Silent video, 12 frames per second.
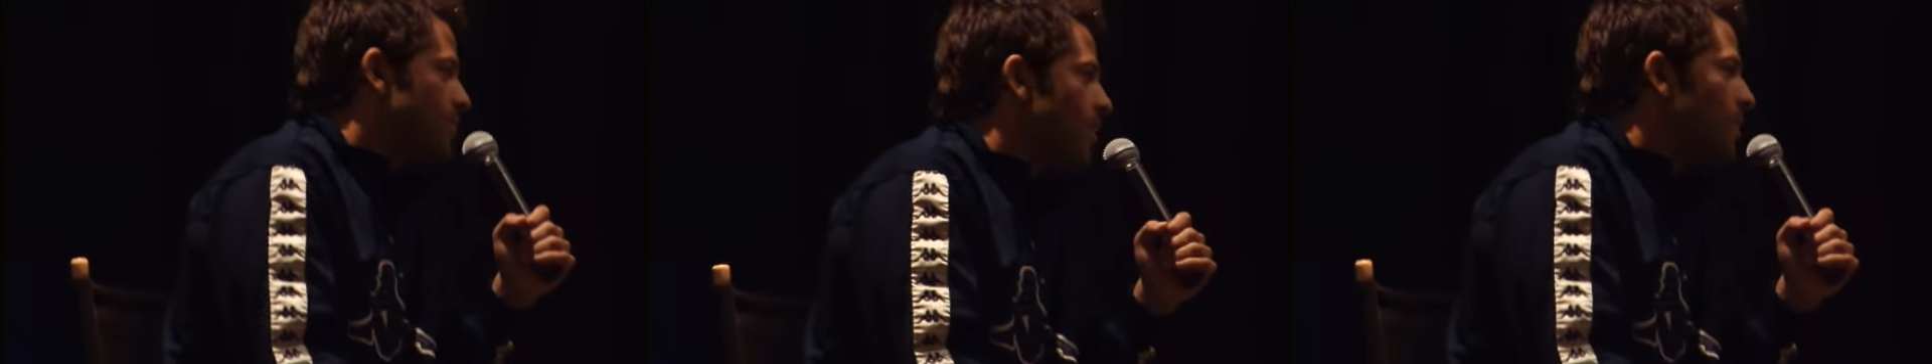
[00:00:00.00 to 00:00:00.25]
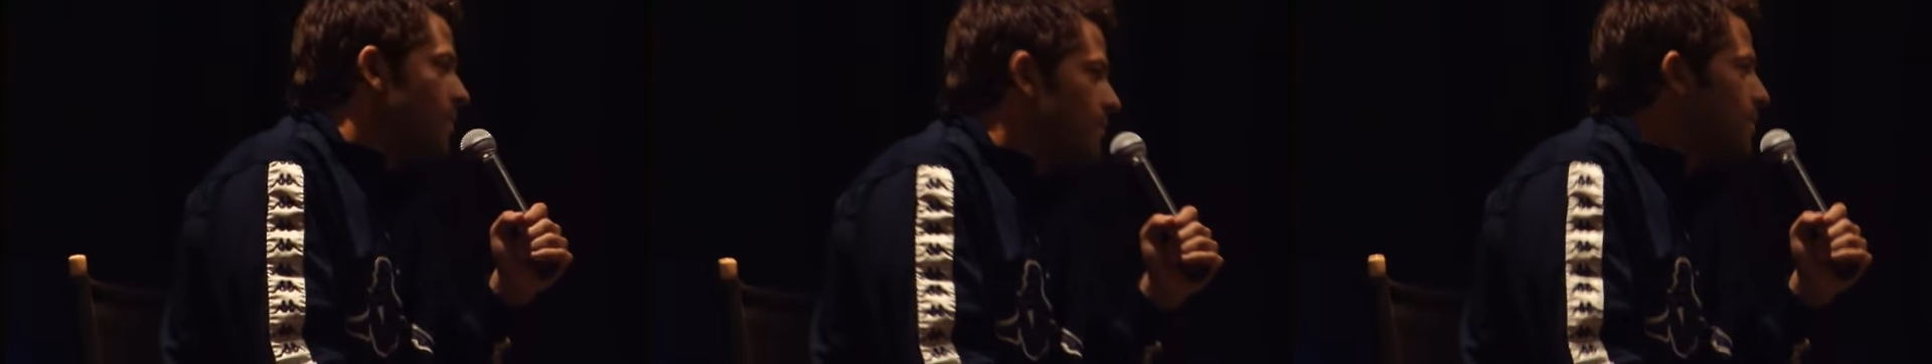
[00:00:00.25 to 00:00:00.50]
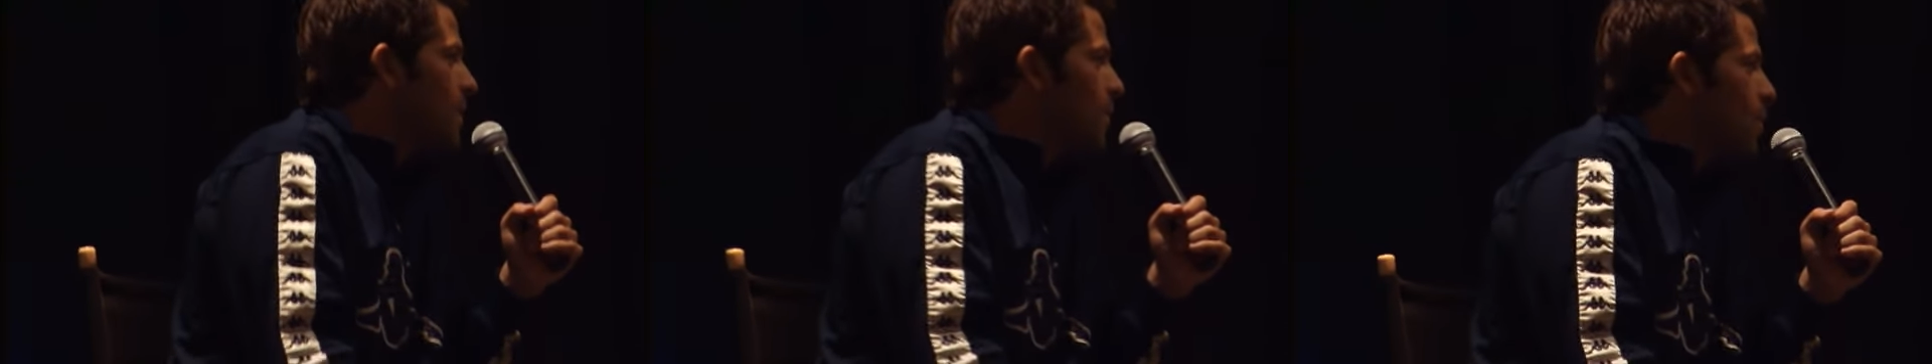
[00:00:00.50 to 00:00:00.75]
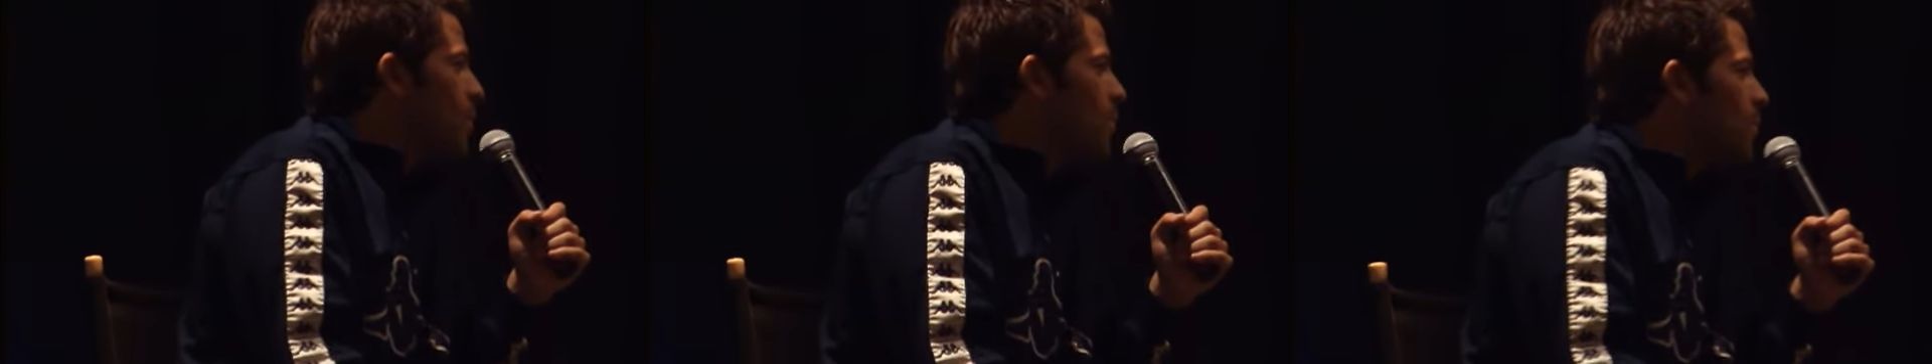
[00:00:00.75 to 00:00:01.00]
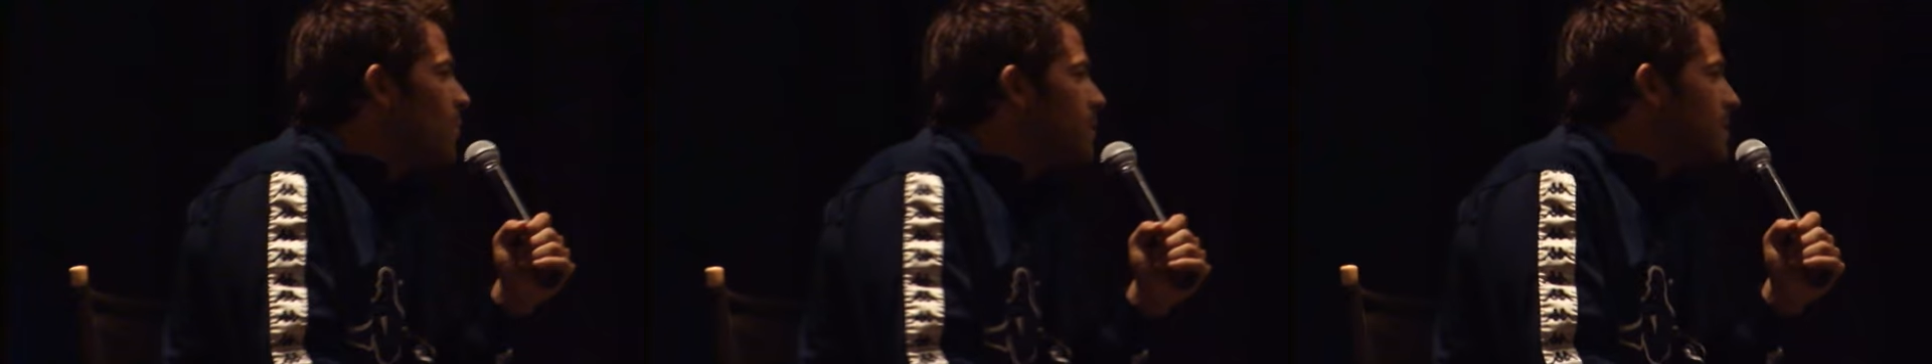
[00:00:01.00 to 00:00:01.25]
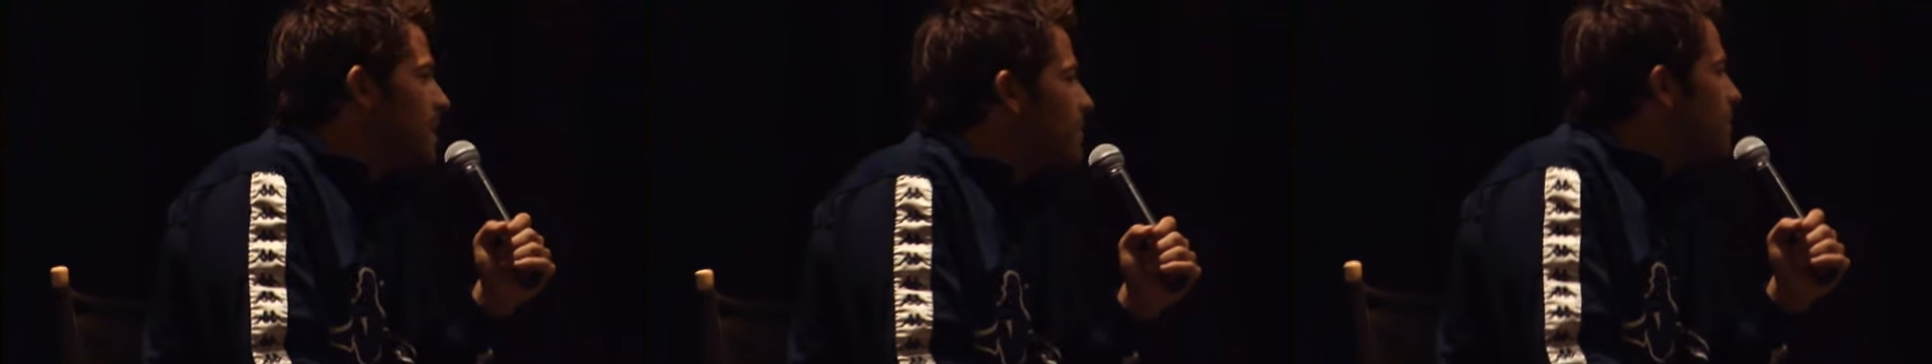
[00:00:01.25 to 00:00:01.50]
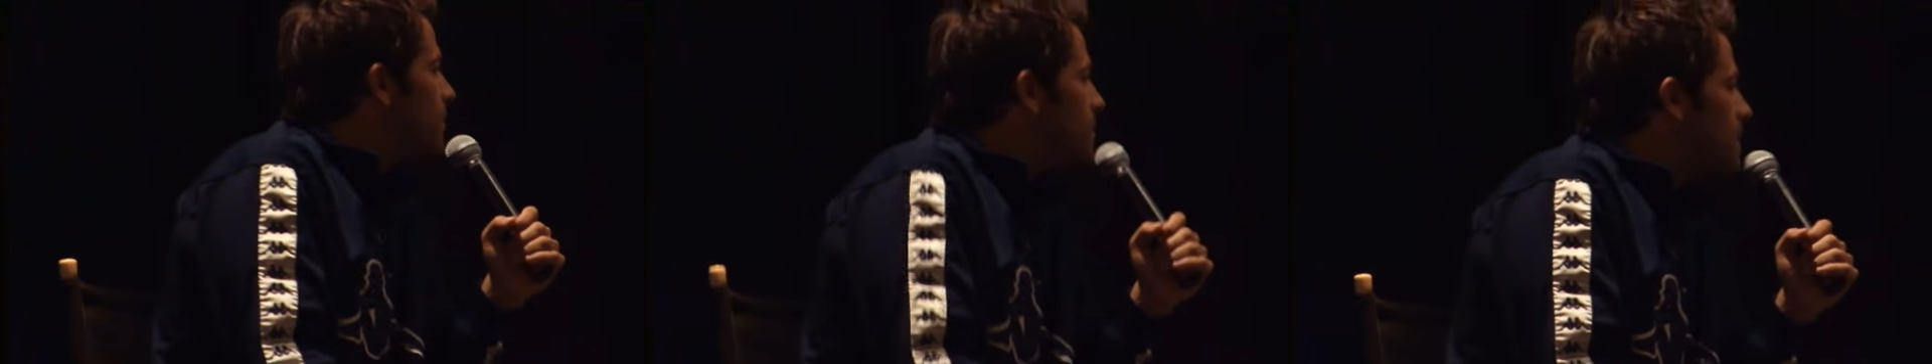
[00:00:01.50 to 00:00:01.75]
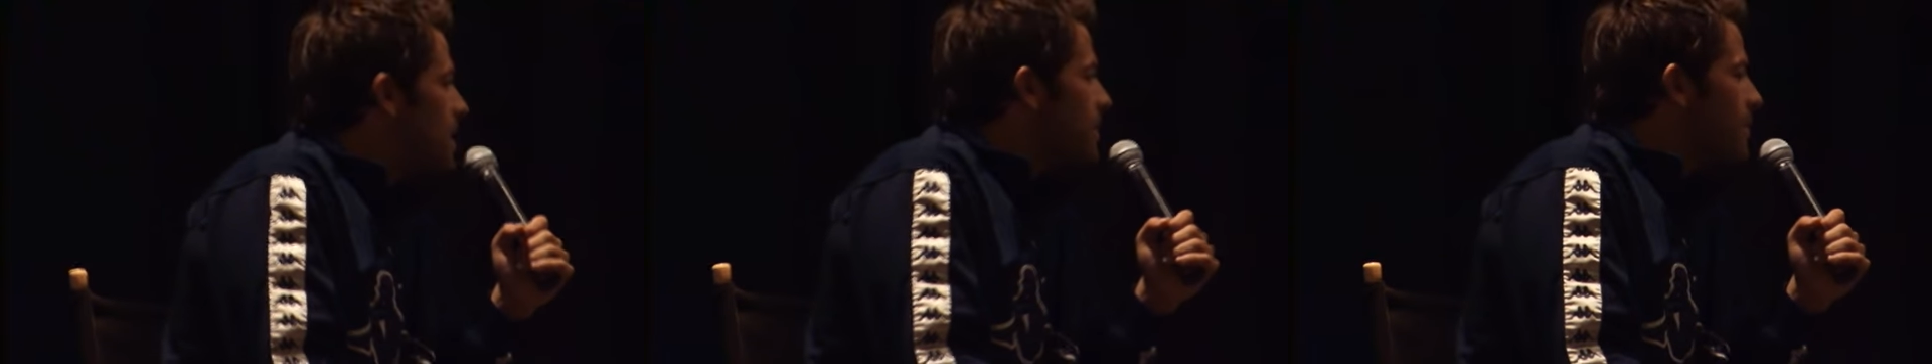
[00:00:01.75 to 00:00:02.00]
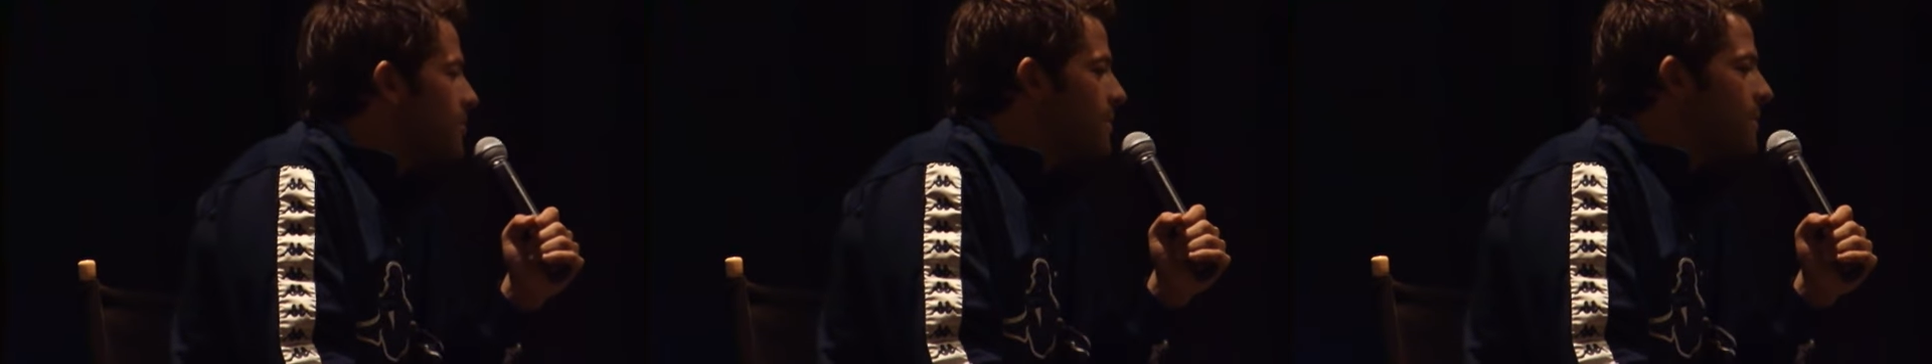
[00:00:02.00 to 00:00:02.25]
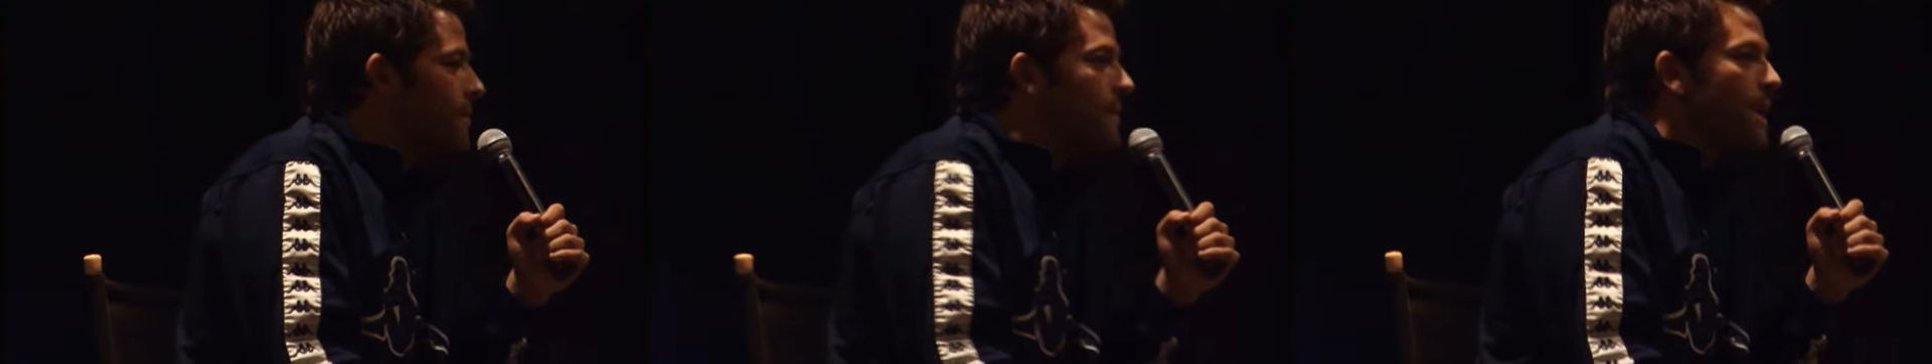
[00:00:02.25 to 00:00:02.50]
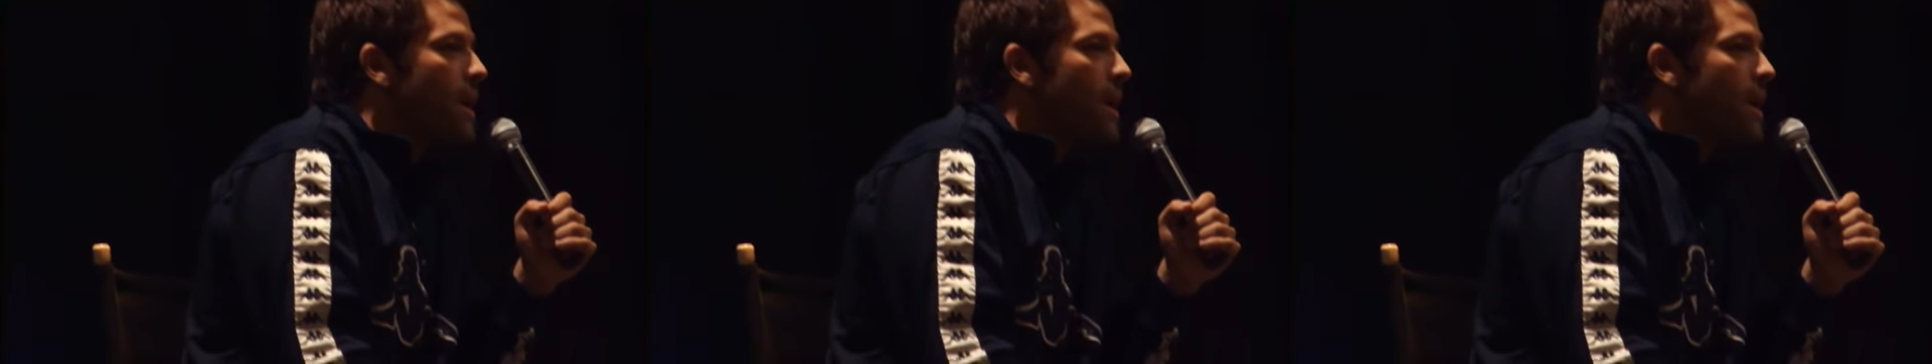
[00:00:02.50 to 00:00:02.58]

So we'll see. See how it goes.